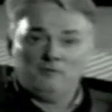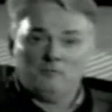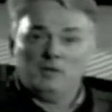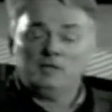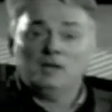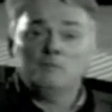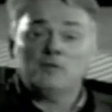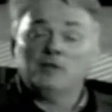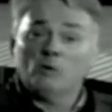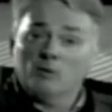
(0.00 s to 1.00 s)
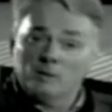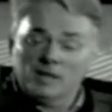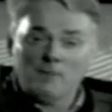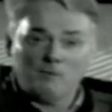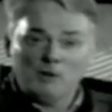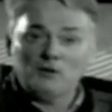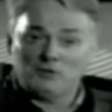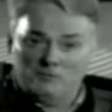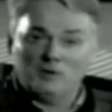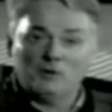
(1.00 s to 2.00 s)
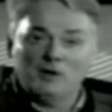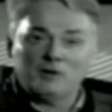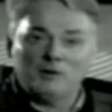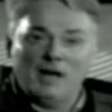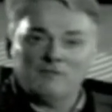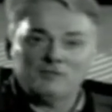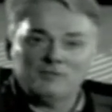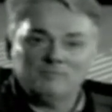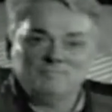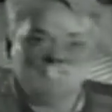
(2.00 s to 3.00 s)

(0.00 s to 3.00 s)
when it comes to the normal operation of your aircraft.